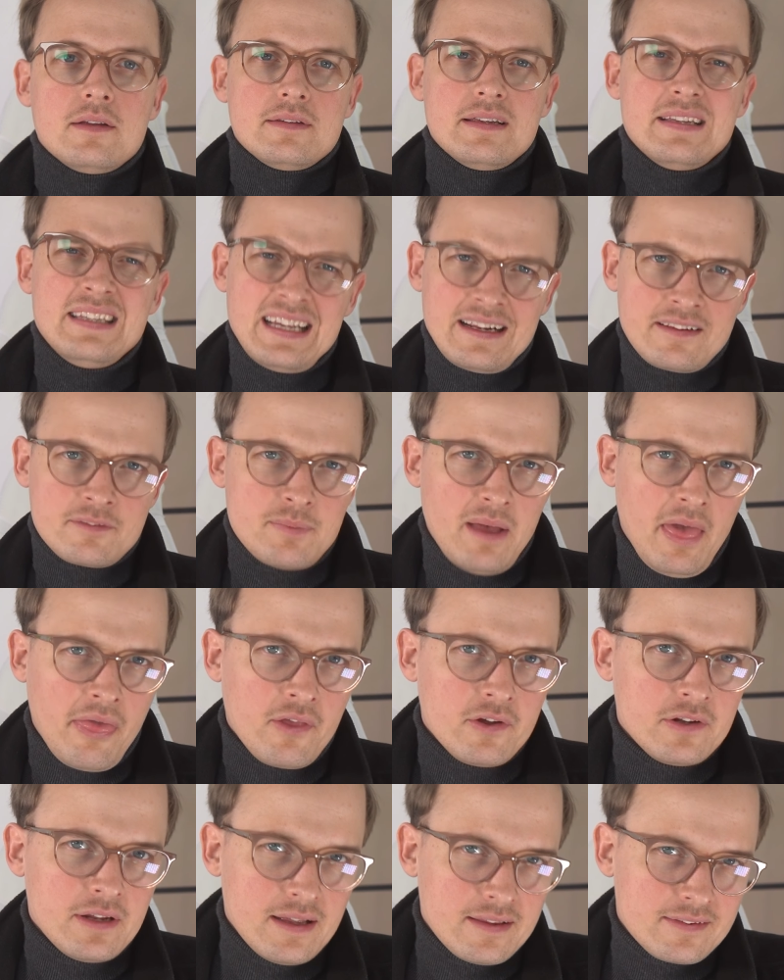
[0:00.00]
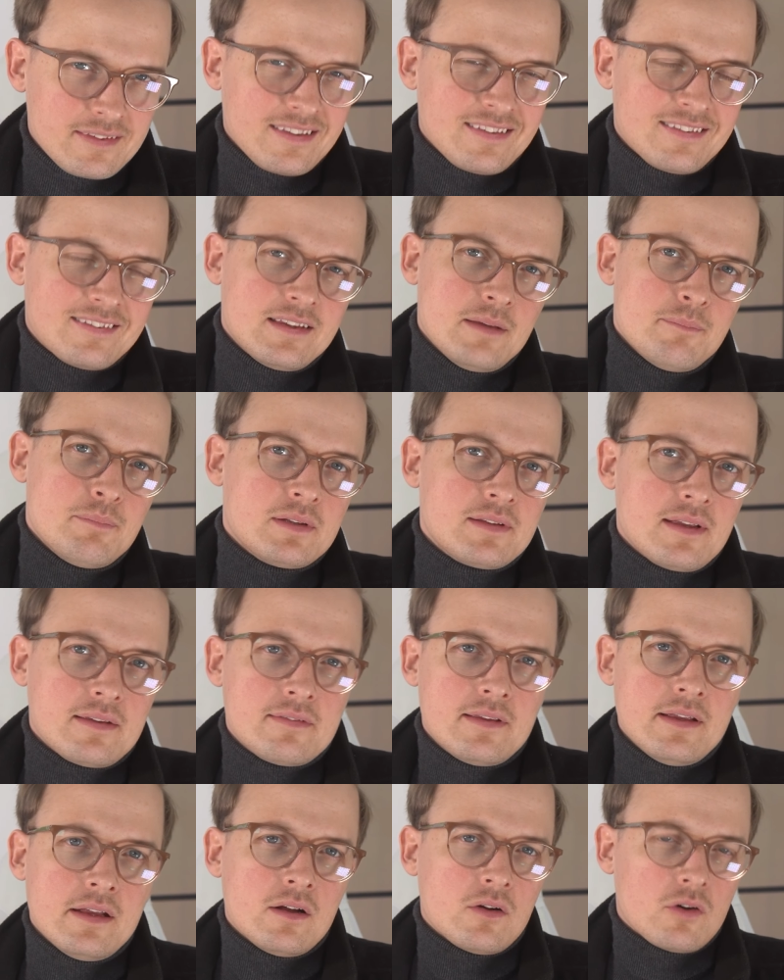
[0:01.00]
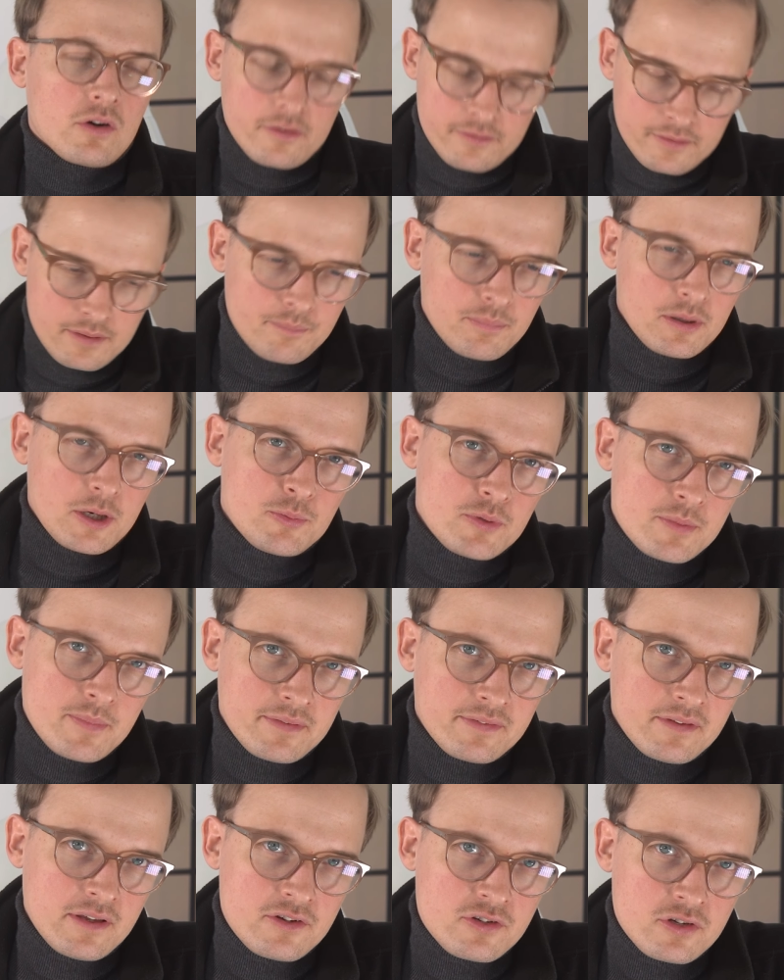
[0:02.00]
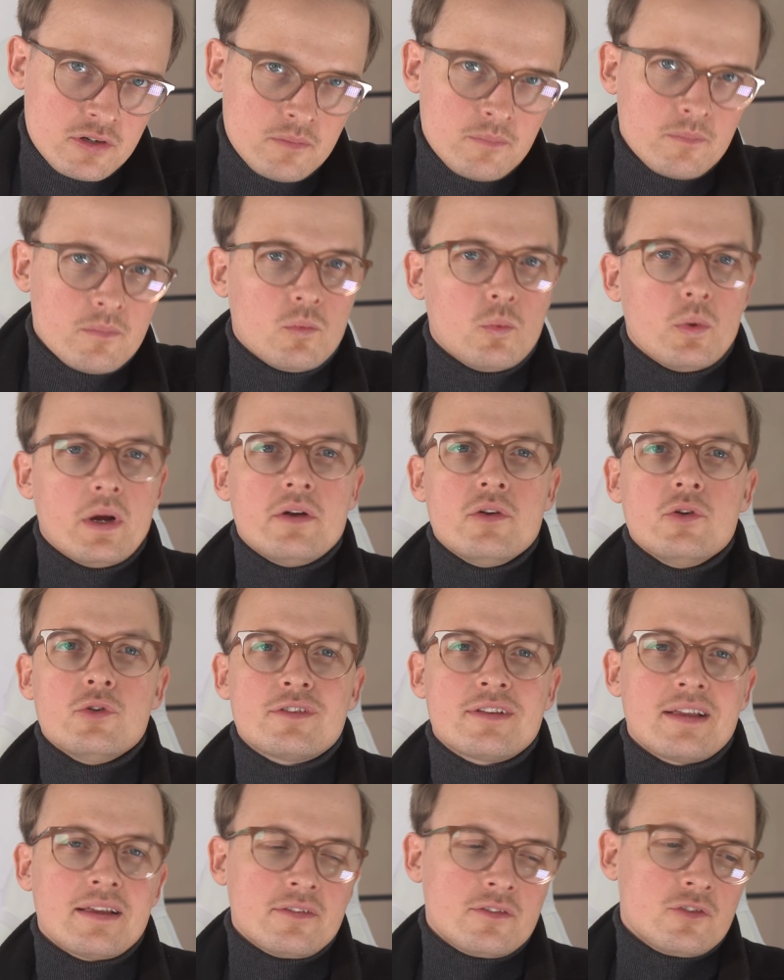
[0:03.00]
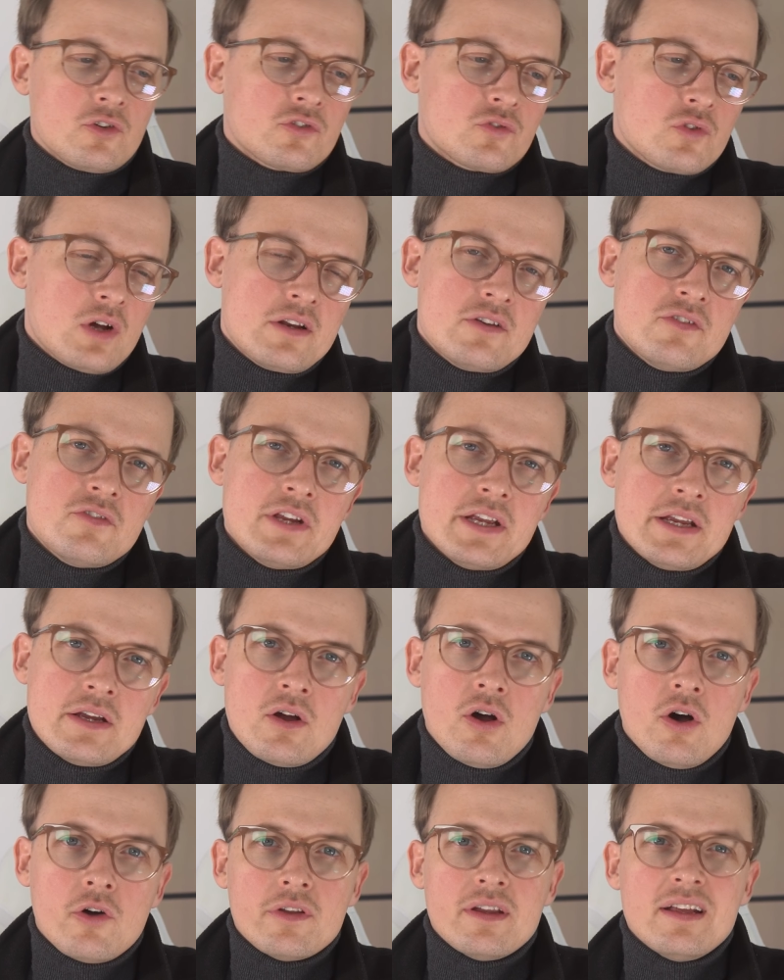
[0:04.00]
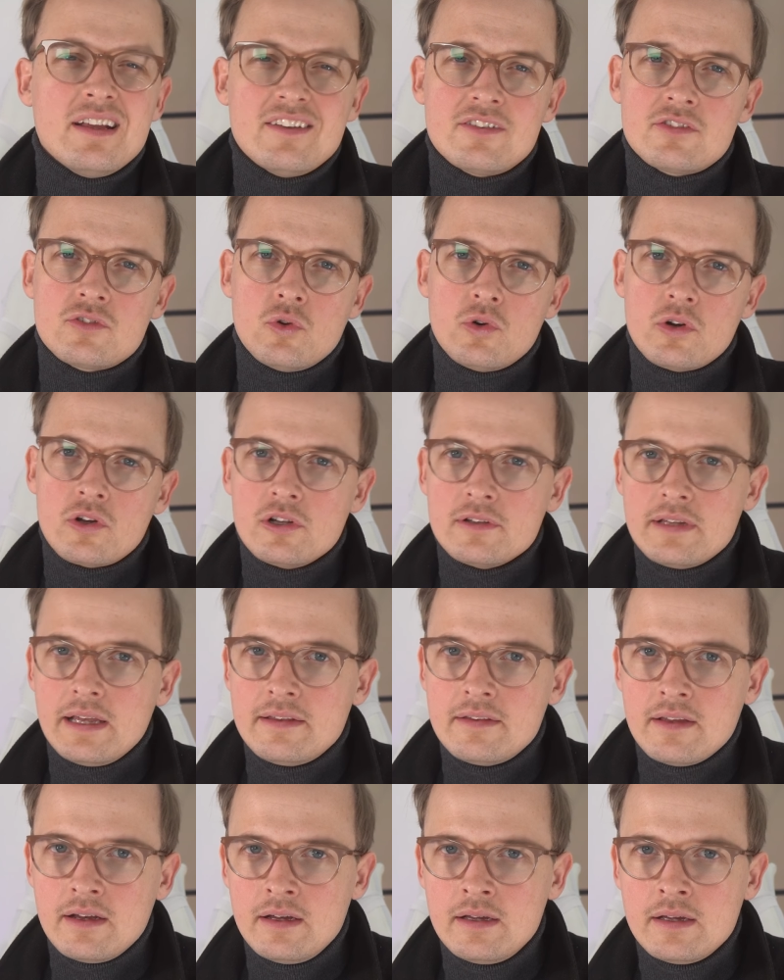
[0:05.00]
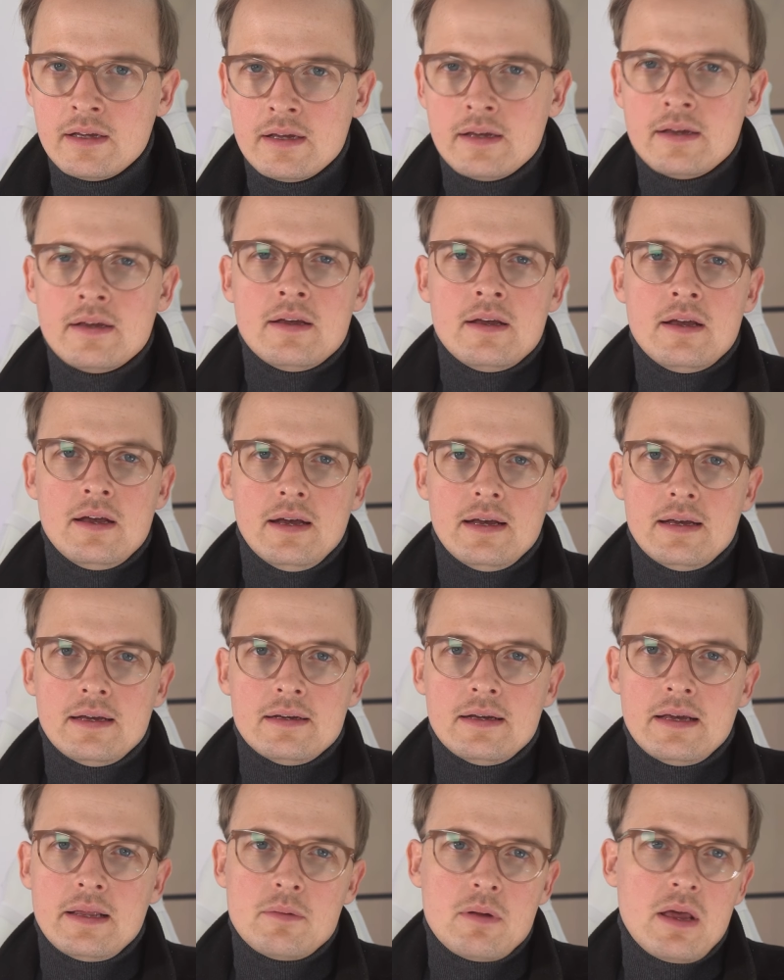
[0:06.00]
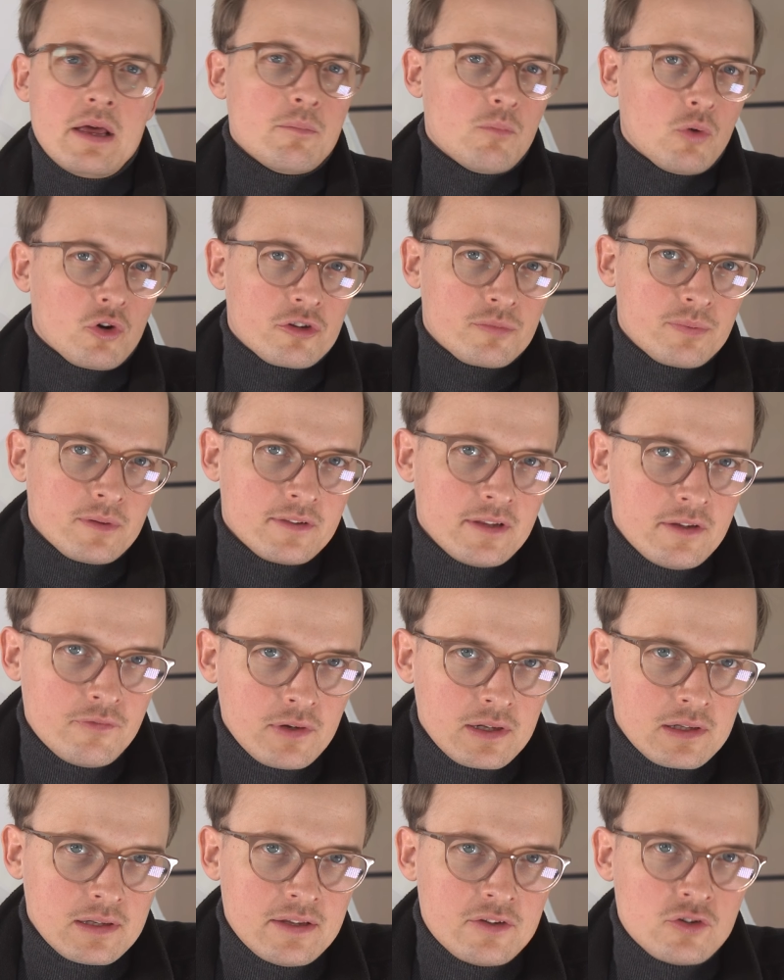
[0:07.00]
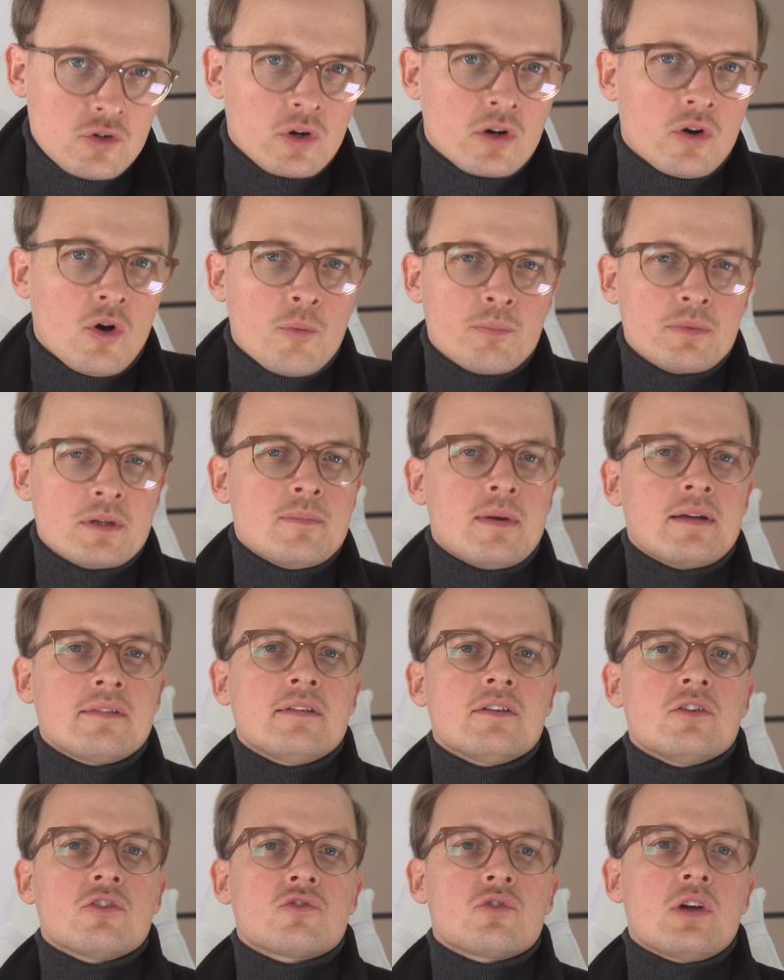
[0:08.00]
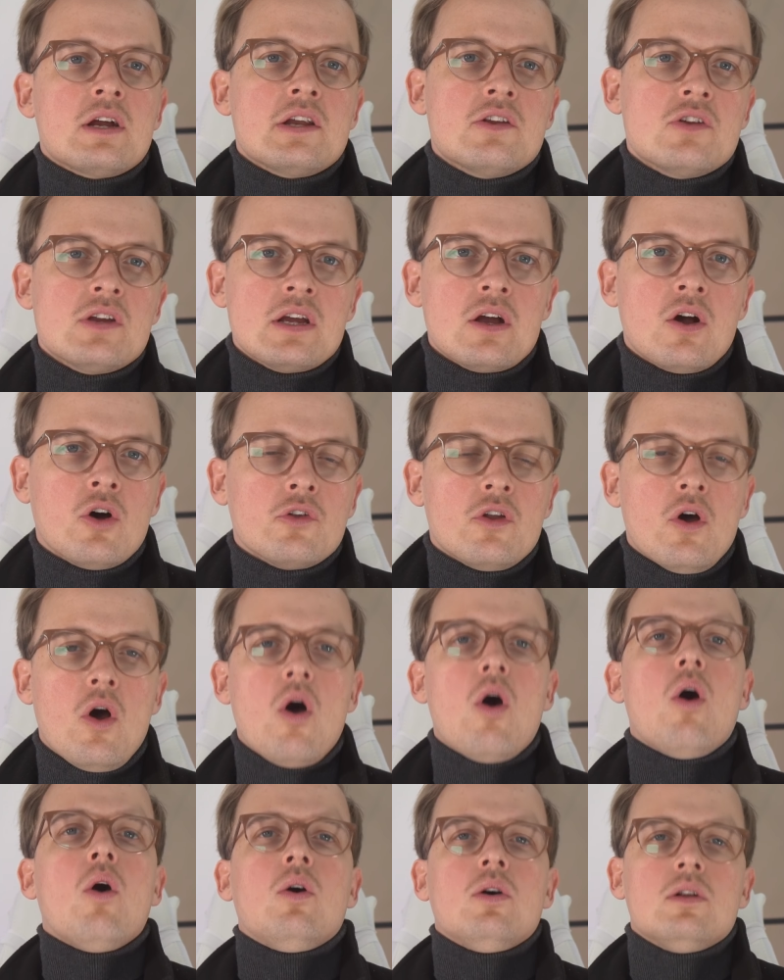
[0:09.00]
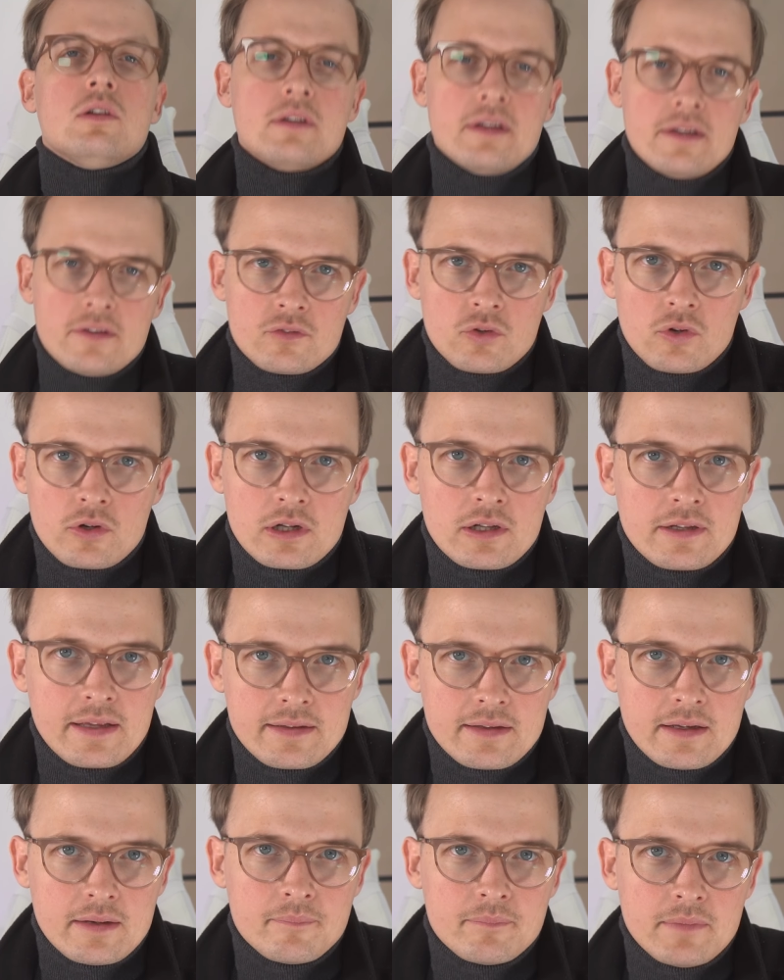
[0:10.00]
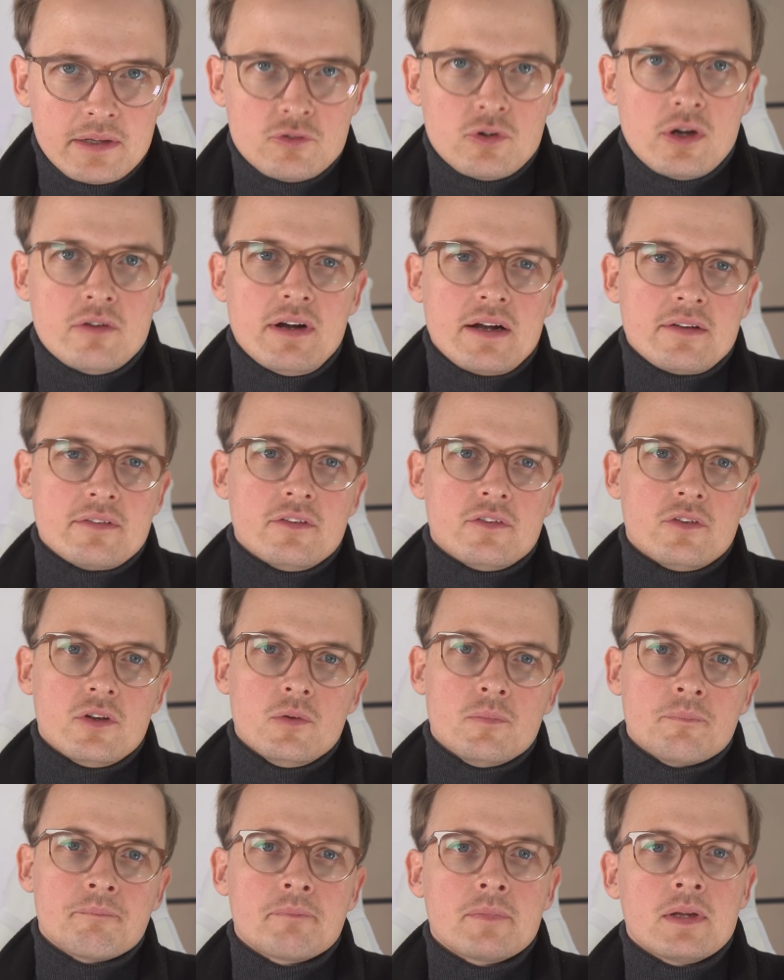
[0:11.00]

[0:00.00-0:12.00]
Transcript: The next method is simple testing or simple optimization, where you test your strategy on historical data, and more specifically, you are optimizing your strategy on all the historical data that you have access to.